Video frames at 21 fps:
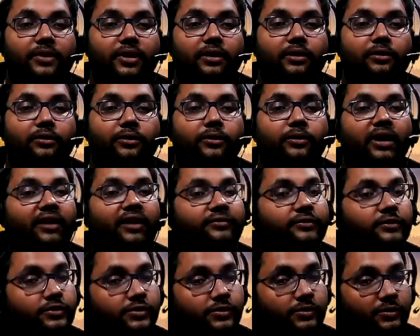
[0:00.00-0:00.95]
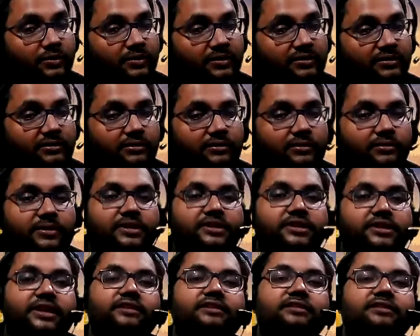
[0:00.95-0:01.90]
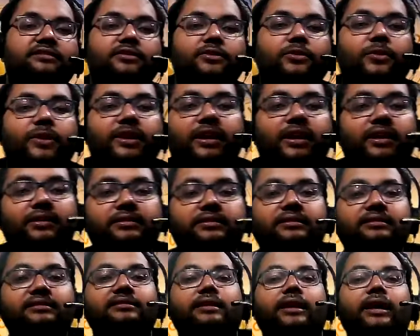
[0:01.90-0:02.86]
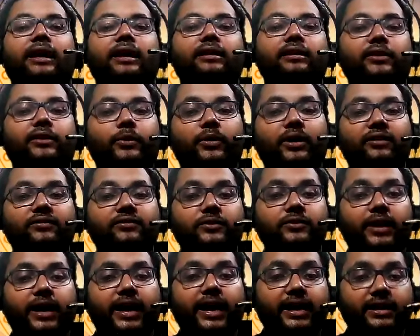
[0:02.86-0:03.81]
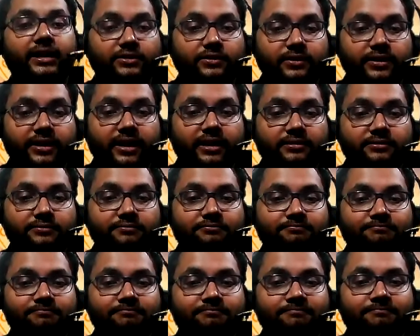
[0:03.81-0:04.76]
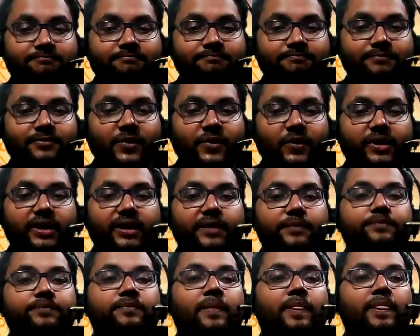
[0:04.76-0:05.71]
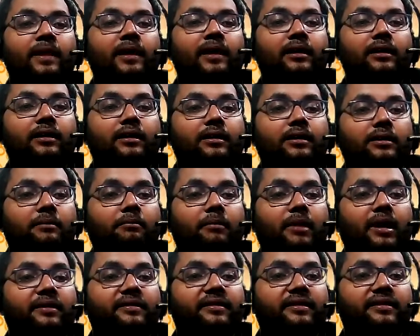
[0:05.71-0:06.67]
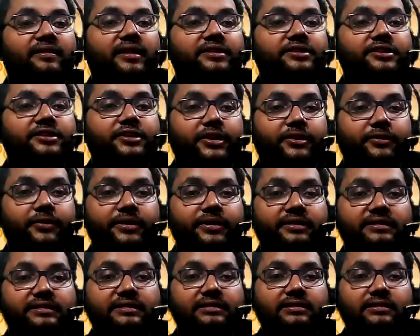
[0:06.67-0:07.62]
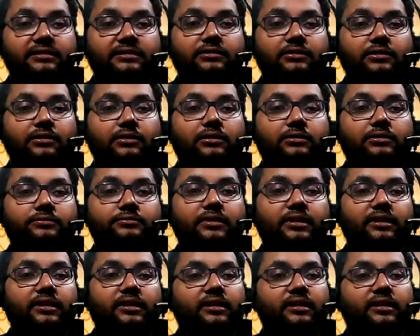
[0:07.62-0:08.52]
you know, you have to choose what changes you and others, and you have to act on that. Okay. Mars and Sagittarius. So